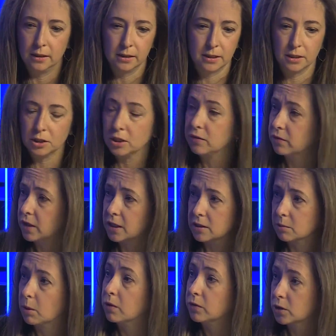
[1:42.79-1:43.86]
Essentially, you've got
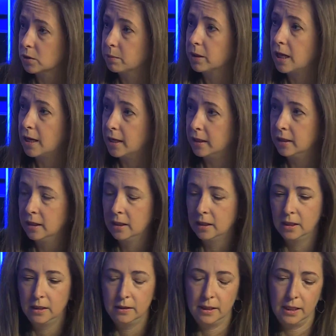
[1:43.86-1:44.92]
some oversupply
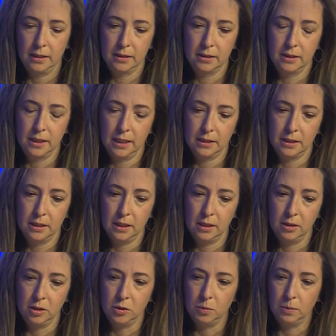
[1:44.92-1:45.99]
that's
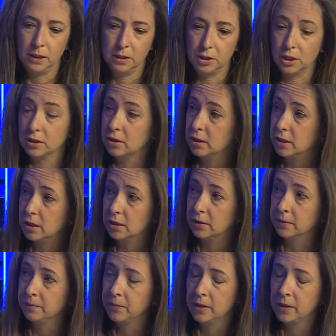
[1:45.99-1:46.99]
needing to be adjusted to.